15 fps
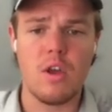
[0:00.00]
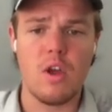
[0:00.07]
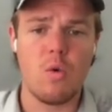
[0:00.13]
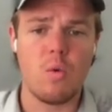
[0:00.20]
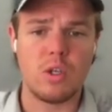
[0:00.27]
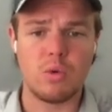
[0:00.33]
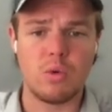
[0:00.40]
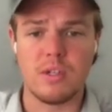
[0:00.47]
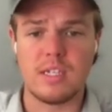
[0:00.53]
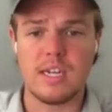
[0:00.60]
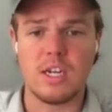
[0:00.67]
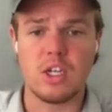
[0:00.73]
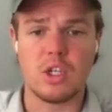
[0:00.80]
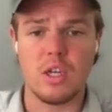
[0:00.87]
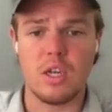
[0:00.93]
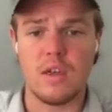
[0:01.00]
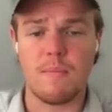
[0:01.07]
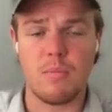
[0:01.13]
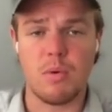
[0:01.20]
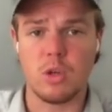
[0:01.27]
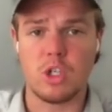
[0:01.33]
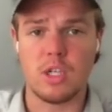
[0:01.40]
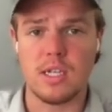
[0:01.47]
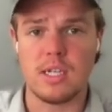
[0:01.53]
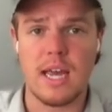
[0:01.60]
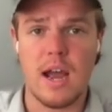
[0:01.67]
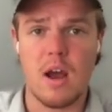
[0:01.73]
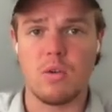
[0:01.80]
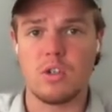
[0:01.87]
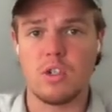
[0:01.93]
which will essentially push this
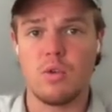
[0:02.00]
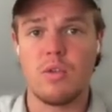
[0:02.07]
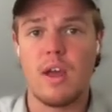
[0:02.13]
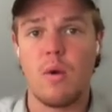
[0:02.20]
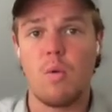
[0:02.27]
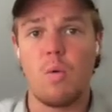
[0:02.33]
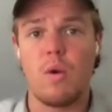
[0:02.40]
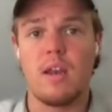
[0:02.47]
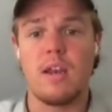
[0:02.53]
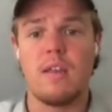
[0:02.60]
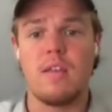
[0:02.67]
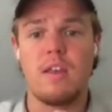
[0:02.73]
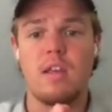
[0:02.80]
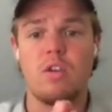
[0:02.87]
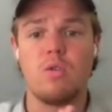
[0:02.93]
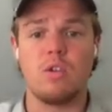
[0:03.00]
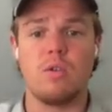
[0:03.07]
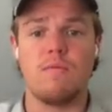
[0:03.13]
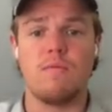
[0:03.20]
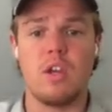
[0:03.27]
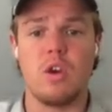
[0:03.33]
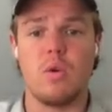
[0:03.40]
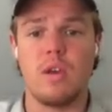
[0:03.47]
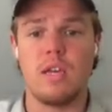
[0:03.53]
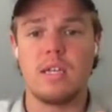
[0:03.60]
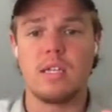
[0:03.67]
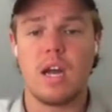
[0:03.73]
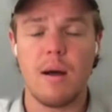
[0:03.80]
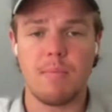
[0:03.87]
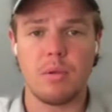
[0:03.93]
out so that when the YouTube video
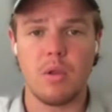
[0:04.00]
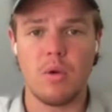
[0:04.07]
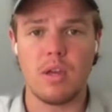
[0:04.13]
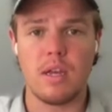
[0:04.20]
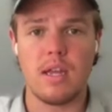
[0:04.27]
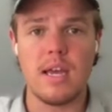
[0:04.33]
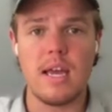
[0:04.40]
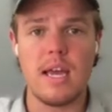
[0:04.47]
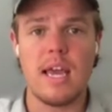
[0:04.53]
is uploaded,